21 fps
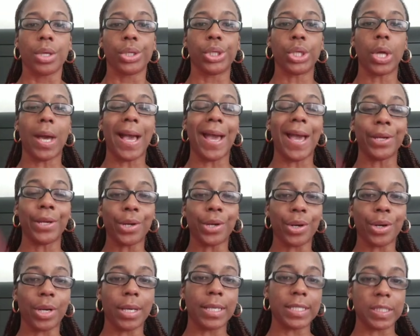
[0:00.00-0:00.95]
you know, and
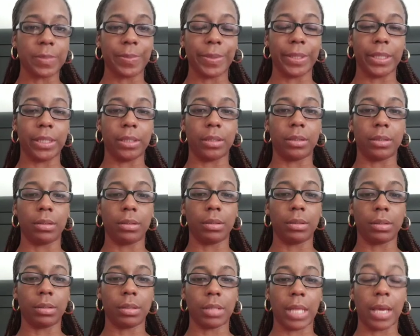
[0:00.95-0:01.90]
her husband,
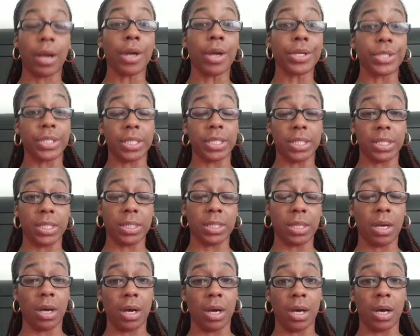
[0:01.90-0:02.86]
like her
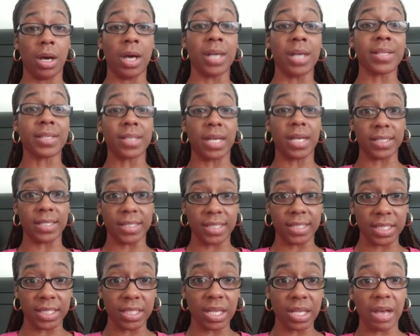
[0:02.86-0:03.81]
sister, uh, uh a
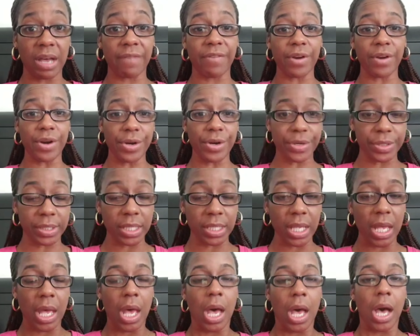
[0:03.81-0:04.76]
sister of
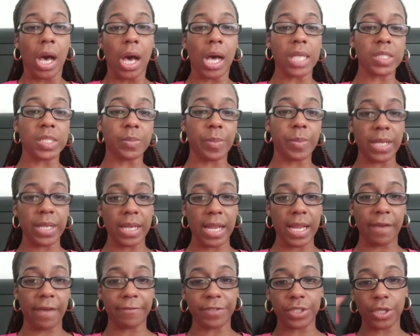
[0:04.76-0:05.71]
hers,
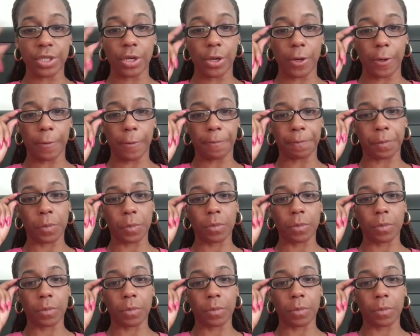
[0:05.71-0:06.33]
husband left her.